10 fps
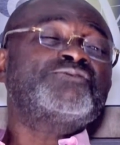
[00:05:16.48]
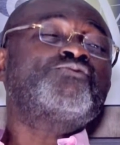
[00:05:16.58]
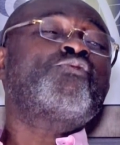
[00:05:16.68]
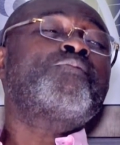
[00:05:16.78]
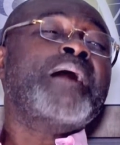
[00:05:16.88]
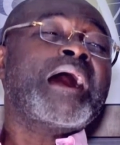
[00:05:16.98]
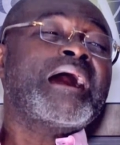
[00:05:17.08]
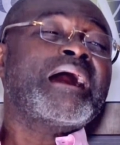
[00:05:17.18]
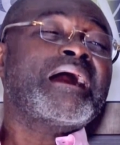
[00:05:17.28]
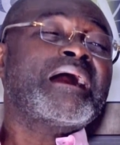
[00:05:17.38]
And the
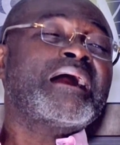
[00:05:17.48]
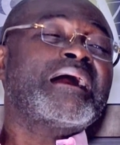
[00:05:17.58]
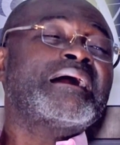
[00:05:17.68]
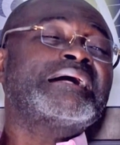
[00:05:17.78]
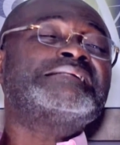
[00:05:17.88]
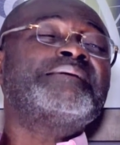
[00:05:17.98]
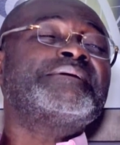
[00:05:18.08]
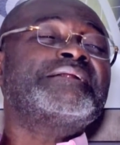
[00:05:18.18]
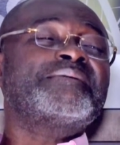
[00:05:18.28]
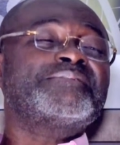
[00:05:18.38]
Oba I
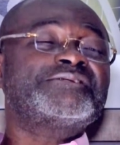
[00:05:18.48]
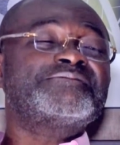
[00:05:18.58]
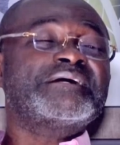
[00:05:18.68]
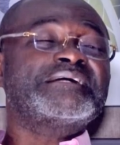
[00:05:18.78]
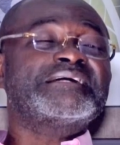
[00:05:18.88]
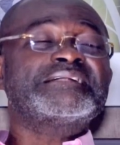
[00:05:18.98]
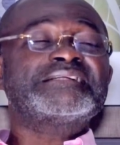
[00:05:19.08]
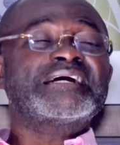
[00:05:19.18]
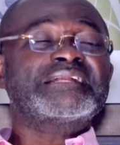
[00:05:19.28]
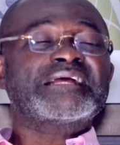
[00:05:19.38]
gave an opportunity
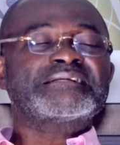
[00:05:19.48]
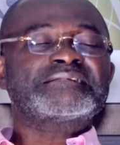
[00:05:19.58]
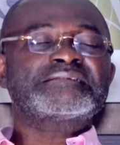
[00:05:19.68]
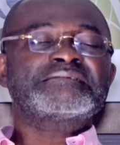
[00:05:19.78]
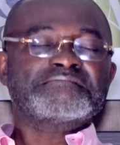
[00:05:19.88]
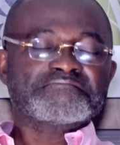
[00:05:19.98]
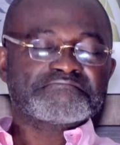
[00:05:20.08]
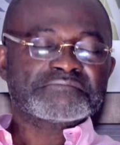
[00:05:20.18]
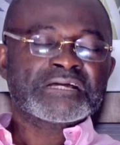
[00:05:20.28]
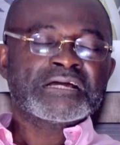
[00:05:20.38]
to Anas.
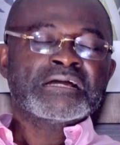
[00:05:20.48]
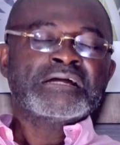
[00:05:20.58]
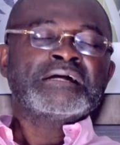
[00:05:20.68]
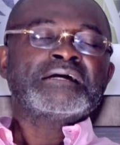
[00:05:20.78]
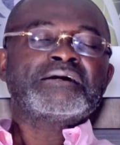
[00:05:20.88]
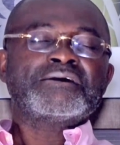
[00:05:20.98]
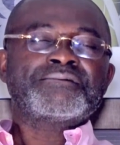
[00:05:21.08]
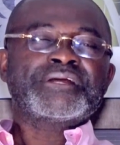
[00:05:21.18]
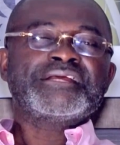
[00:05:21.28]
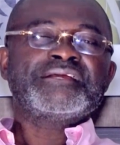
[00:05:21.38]

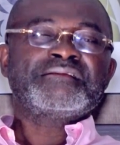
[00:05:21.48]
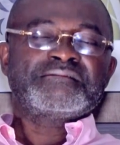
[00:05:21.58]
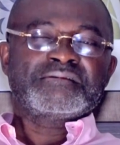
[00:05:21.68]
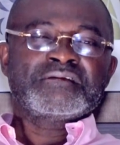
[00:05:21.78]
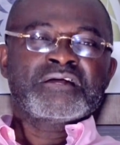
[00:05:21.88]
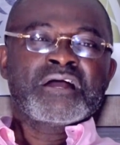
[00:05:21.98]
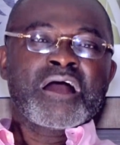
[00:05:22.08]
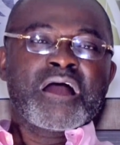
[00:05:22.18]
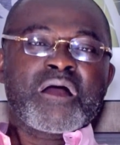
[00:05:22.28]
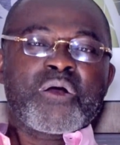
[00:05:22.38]
Already
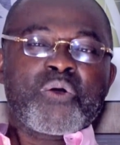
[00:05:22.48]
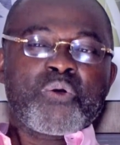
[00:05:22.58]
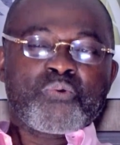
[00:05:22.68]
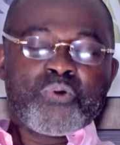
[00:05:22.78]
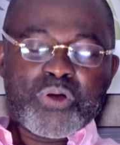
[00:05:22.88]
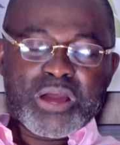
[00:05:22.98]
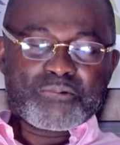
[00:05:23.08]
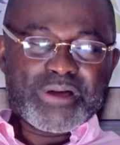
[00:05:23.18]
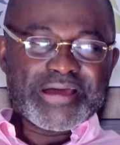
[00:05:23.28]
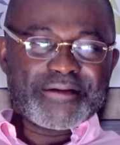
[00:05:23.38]
or
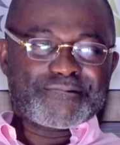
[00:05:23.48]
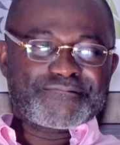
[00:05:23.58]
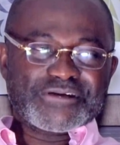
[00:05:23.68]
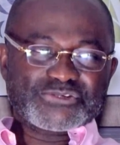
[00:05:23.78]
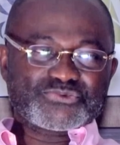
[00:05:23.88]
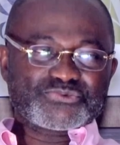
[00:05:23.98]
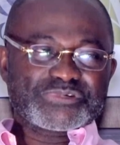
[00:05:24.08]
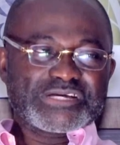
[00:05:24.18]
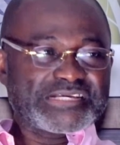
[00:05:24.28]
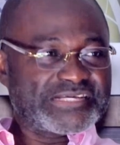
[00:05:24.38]
acquire of
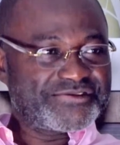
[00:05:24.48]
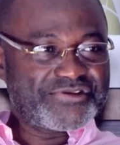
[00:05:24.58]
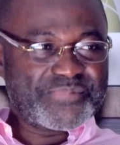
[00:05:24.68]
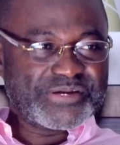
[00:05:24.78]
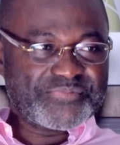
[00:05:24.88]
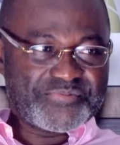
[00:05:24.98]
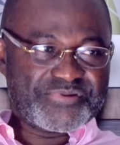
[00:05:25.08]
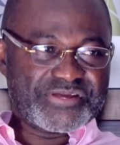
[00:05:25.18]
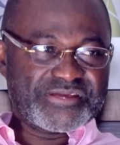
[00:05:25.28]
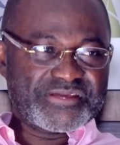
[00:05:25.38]
Faso a year near money
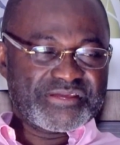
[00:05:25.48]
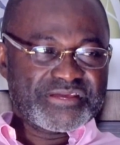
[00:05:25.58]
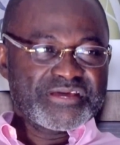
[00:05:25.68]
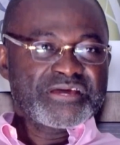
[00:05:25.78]
be brave.